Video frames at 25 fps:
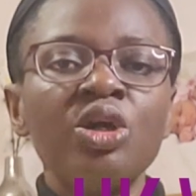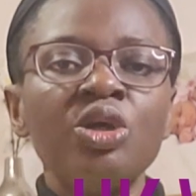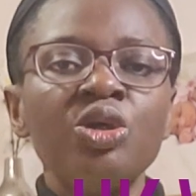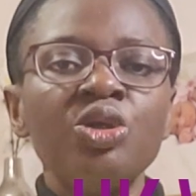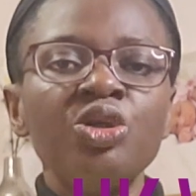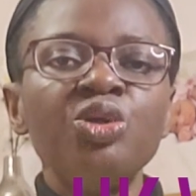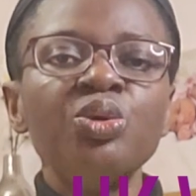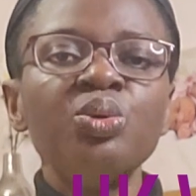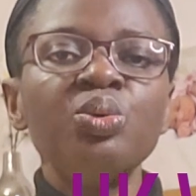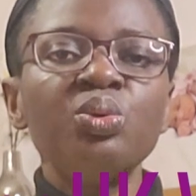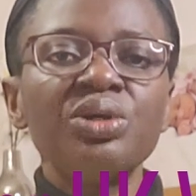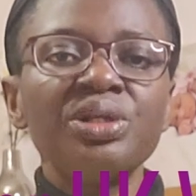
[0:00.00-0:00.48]

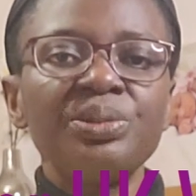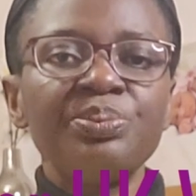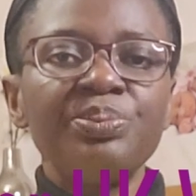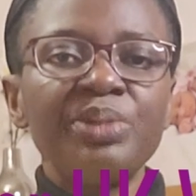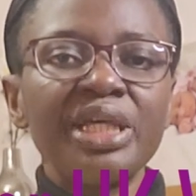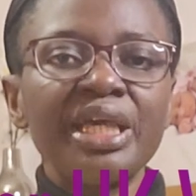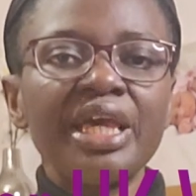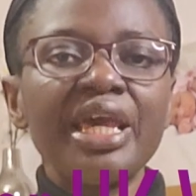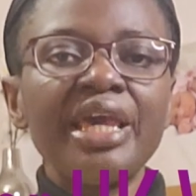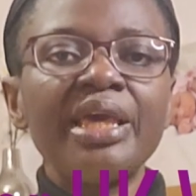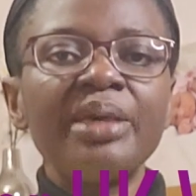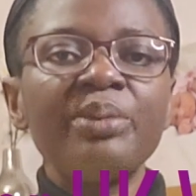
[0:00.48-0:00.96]
you would
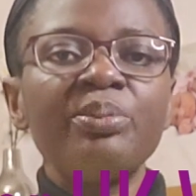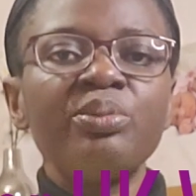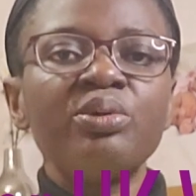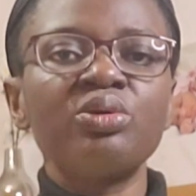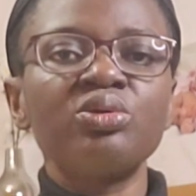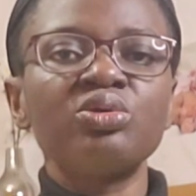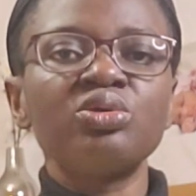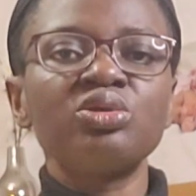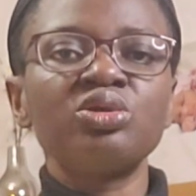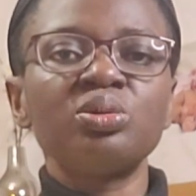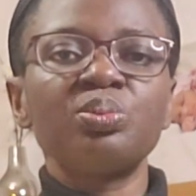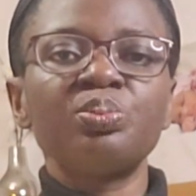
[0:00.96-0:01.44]
be
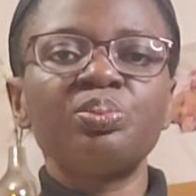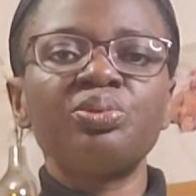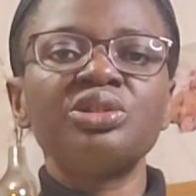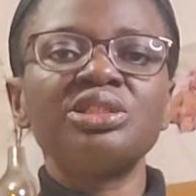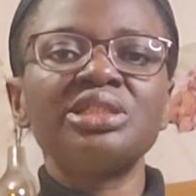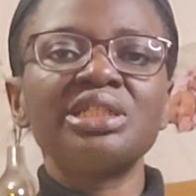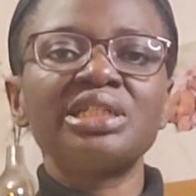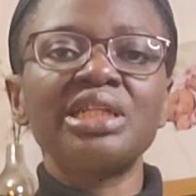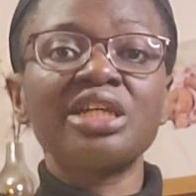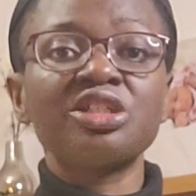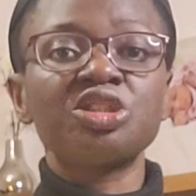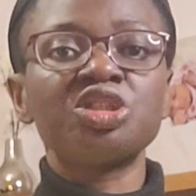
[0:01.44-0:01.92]
able to
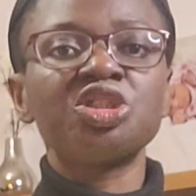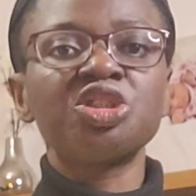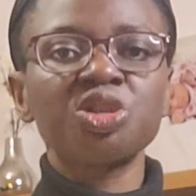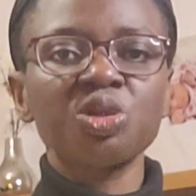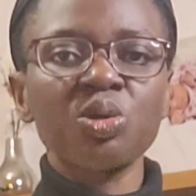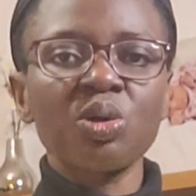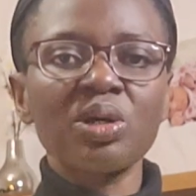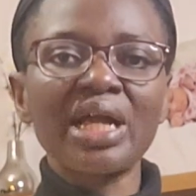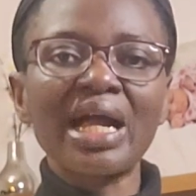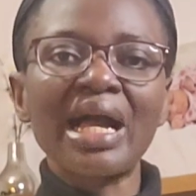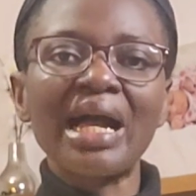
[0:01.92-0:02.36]
put in a strong